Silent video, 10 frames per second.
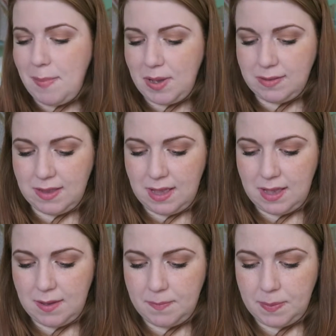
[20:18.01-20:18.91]
But
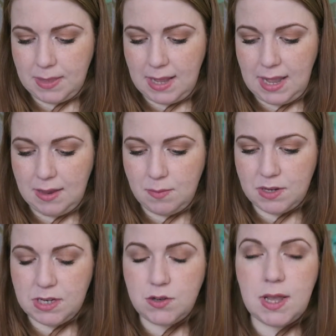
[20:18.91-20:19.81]
I
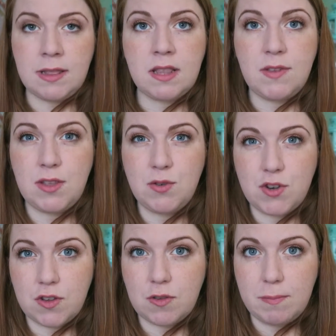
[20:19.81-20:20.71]
wanted to end this video
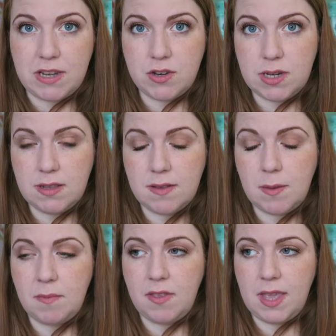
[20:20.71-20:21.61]
just mentioning
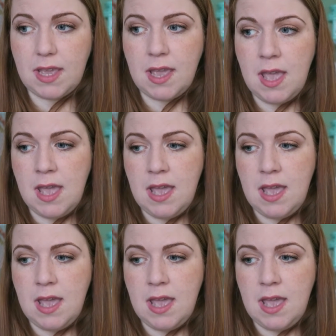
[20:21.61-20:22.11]
something.